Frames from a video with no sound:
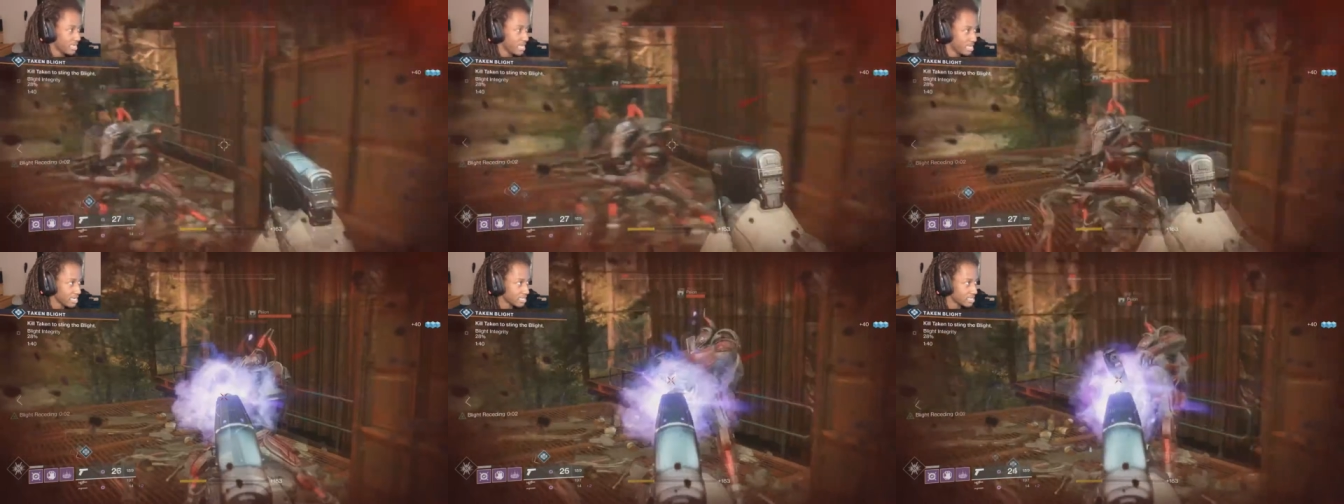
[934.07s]

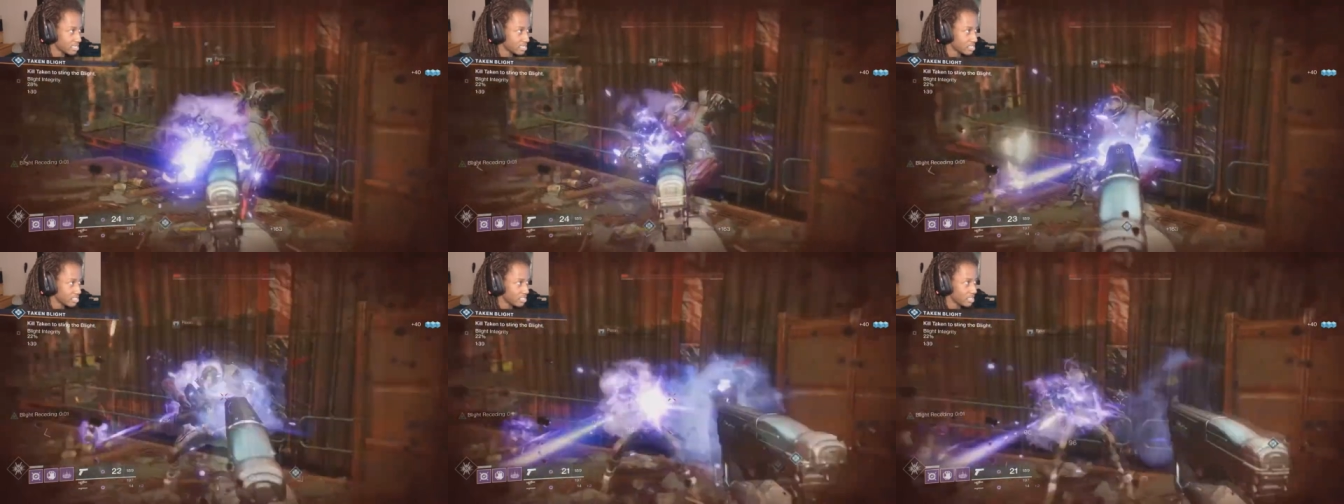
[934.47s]
next
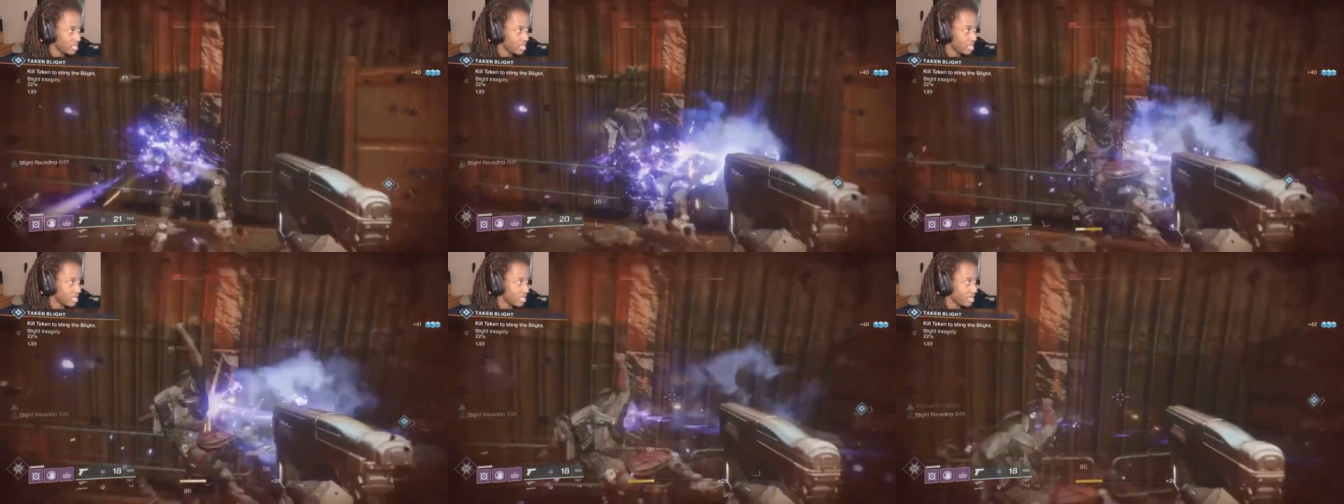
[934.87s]

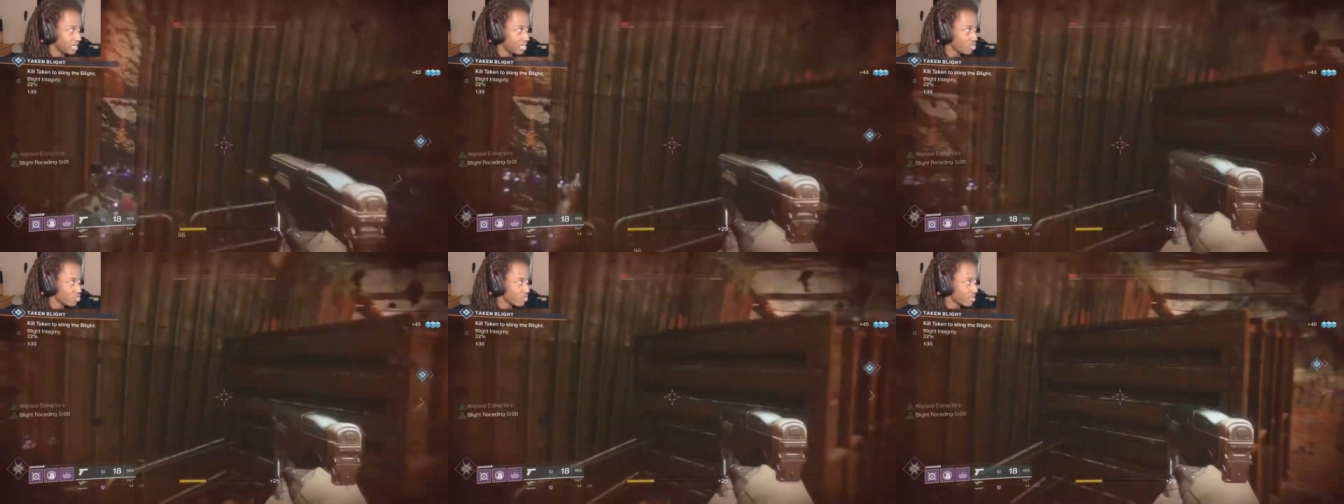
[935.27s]

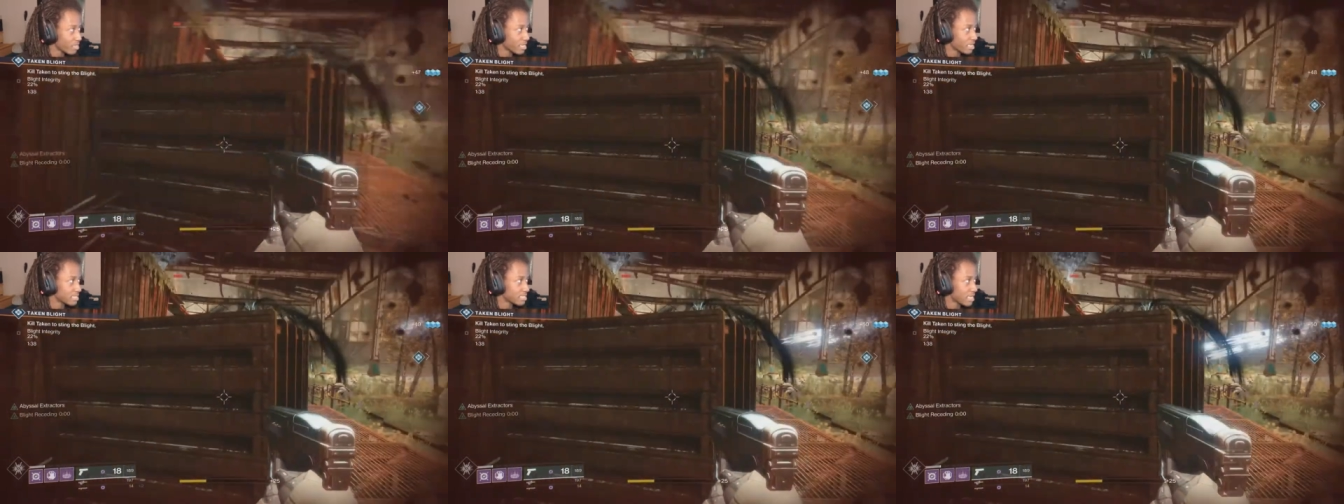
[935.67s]

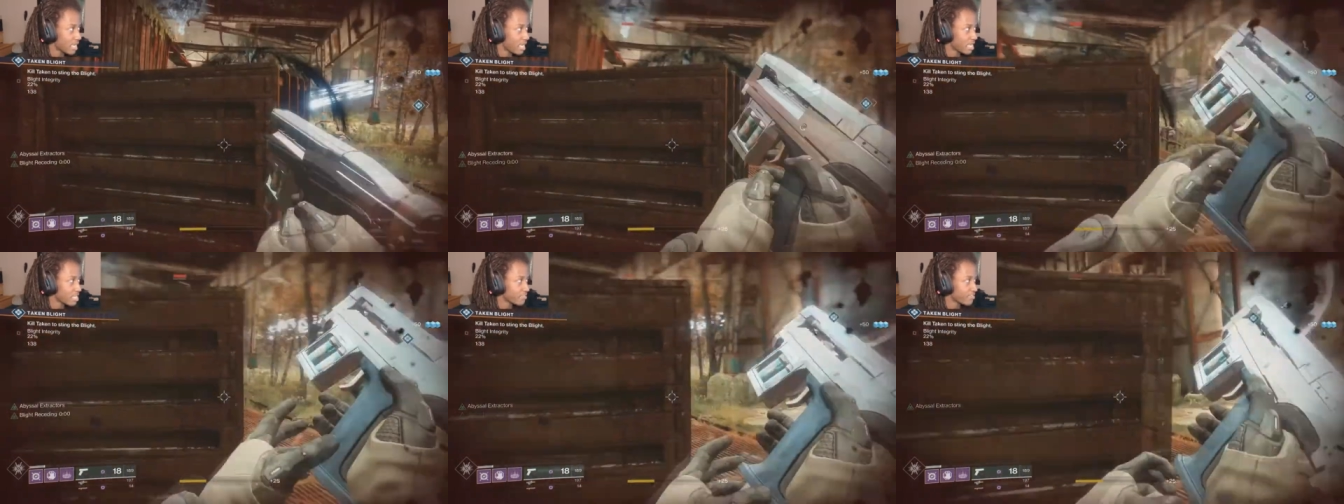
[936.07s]
helmet is
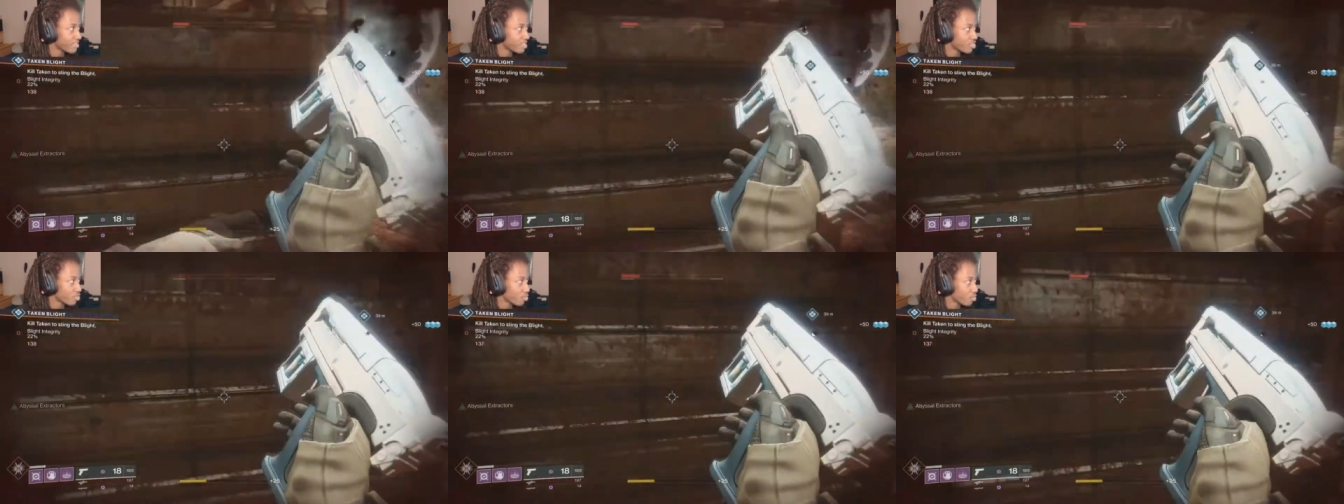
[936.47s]
Eye of
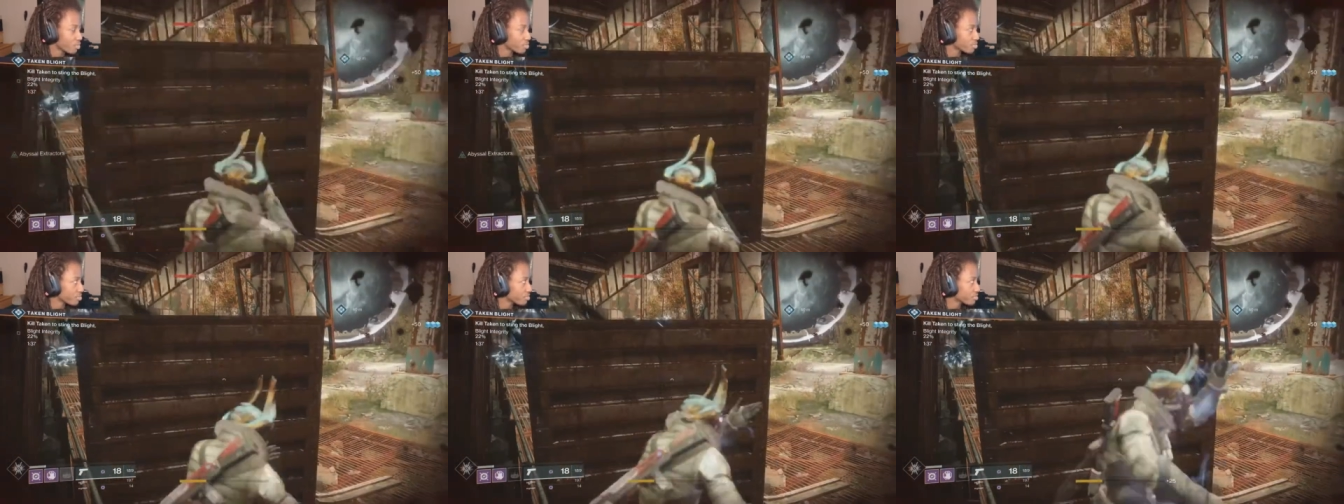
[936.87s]
Another
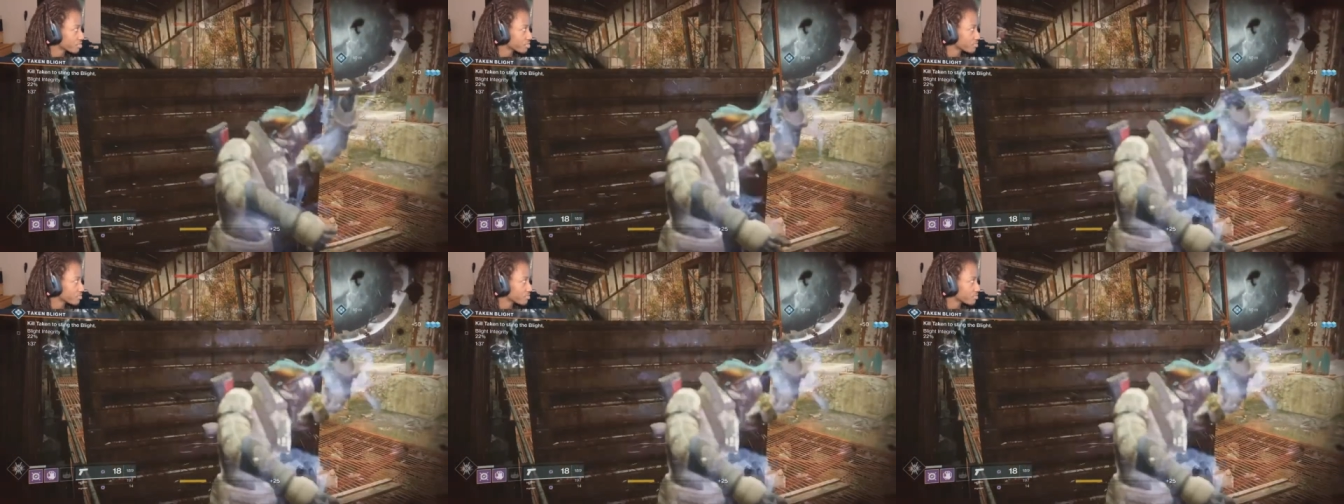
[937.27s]
World,